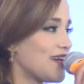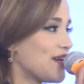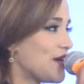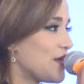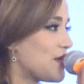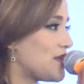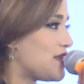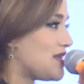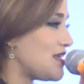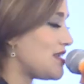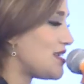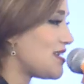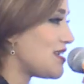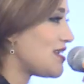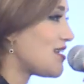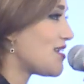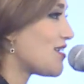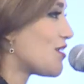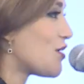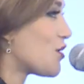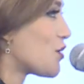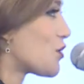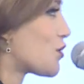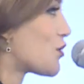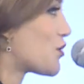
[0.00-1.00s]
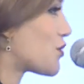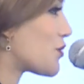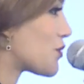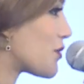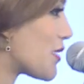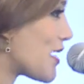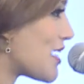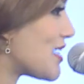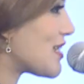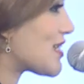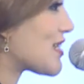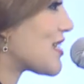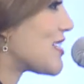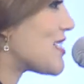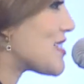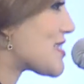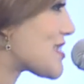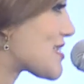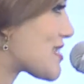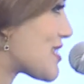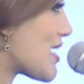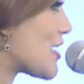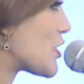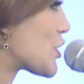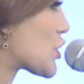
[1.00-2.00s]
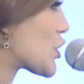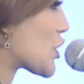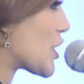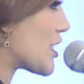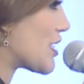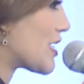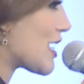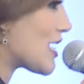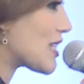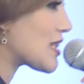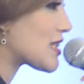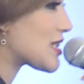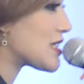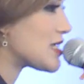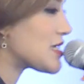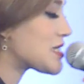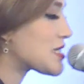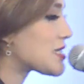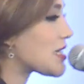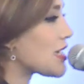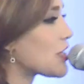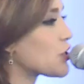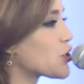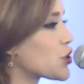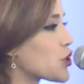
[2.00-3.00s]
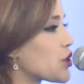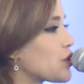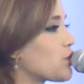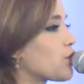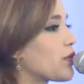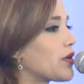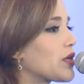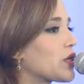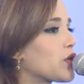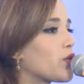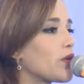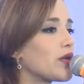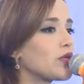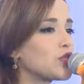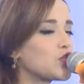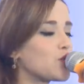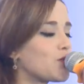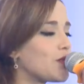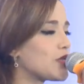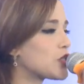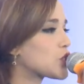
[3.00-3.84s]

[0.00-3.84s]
the great session. And this session, we're going to be